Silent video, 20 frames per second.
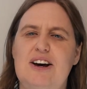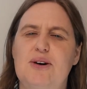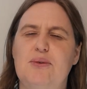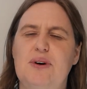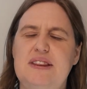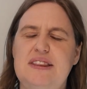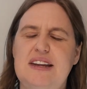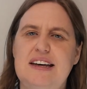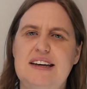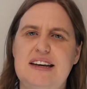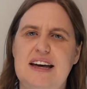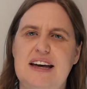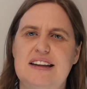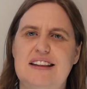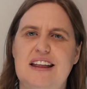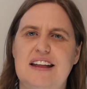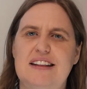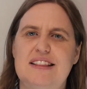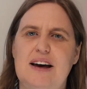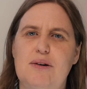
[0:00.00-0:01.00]
When they
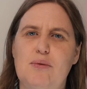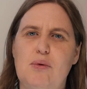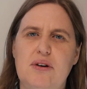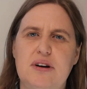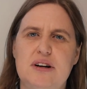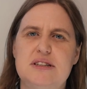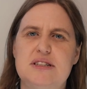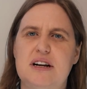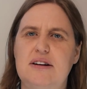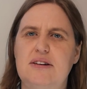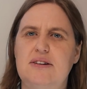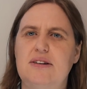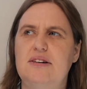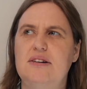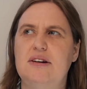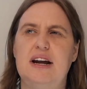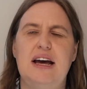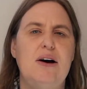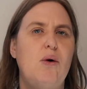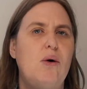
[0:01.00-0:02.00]
gathered, they wanted to
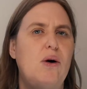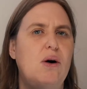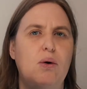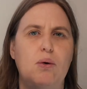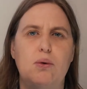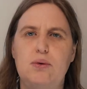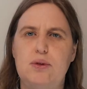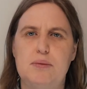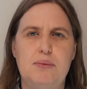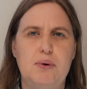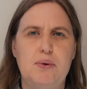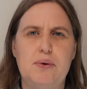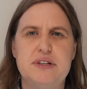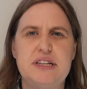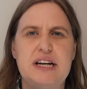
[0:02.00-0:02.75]
learn all the more.